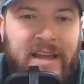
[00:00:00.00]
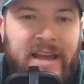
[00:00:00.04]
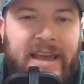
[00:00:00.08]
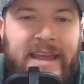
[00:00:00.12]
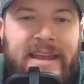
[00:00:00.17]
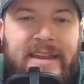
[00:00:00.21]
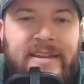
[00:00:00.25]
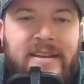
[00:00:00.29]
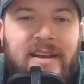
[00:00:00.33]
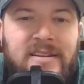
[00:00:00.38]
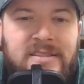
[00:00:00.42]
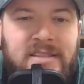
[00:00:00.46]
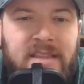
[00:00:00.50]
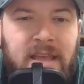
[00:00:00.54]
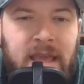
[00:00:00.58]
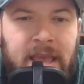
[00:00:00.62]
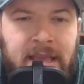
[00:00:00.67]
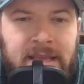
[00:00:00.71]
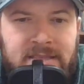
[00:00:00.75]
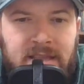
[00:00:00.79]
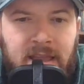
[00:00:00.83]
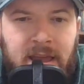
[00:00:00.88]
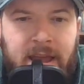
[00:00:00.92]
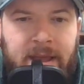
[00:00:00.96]
He does
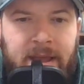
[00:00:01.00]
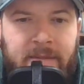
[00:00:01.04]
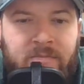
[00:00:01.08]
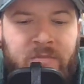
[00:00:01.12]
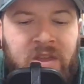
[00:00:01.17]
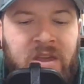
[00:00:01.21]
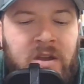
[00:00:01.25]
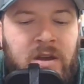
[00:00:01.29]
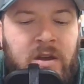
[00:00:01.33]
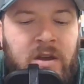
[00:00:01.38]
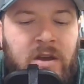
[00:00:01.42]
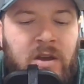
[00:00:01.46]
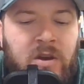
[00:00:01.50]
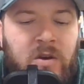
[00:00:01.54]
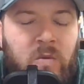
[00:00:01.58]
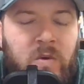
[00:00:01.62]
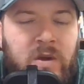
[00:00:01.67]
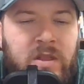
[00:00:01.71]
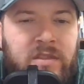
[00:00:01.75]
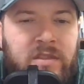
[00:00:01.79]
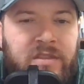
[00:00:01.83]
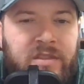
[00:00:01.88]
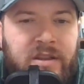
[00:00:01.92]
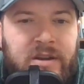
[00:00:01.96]
things like
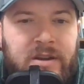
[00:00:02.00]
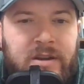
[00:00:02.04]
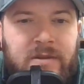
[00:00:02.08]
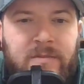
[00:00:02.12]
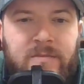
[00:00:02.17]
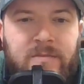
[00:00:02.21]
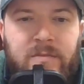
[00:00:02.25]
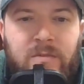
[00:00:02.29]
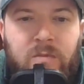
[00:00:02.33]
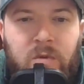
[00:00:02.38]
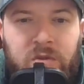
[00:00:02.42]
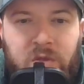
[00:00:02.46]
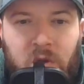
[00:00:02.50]
with the